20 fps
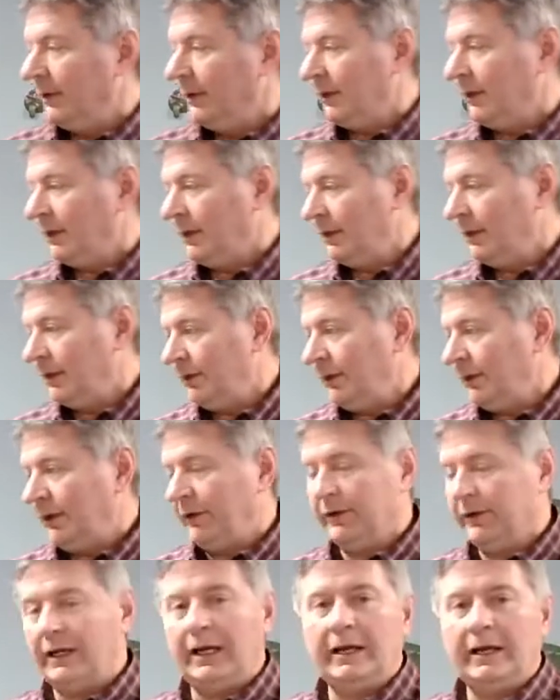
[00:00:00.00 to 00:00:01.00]
that
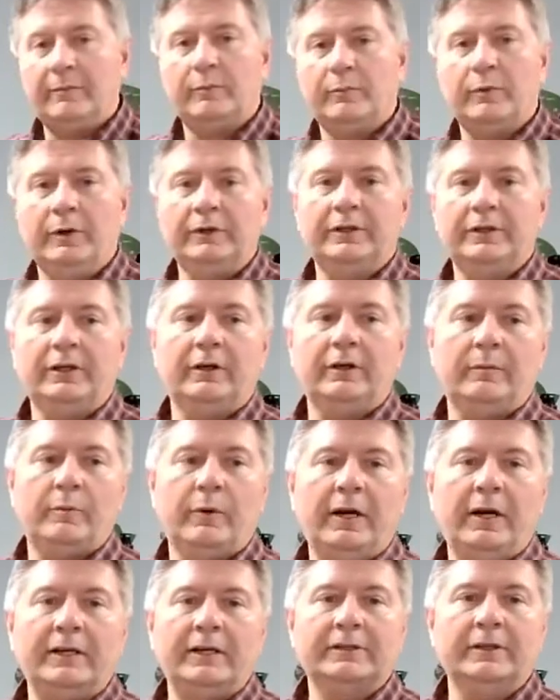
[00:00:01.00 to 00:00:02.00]
you can't print it or
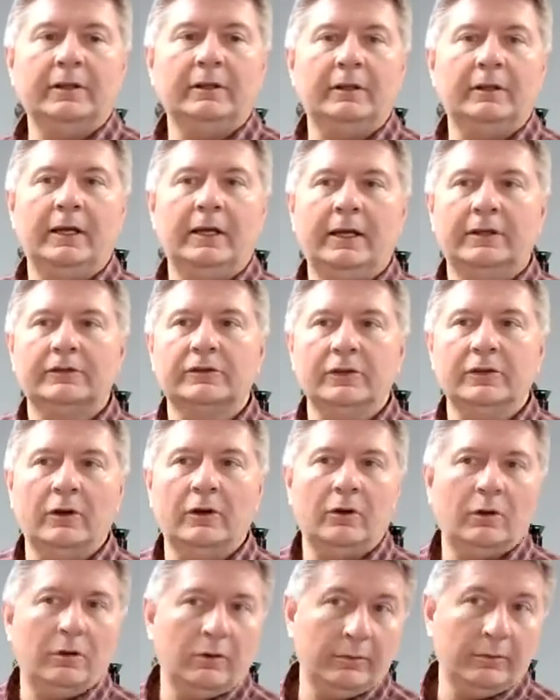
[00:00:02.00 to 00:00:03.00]
press it, let us
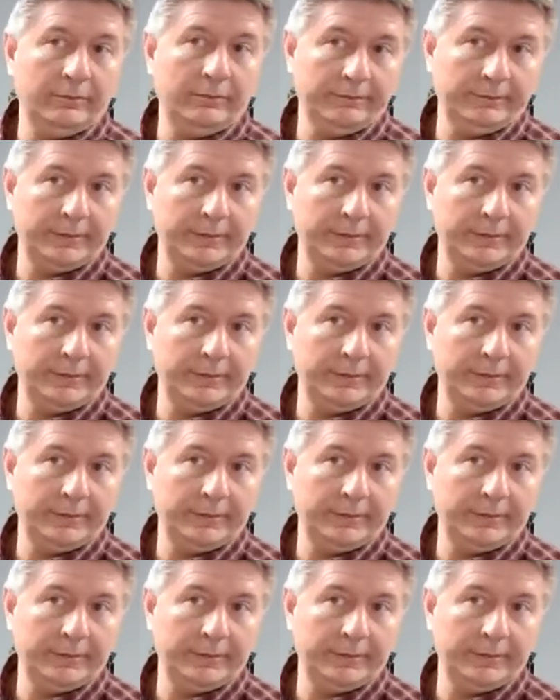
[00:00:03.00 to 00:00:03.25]
know.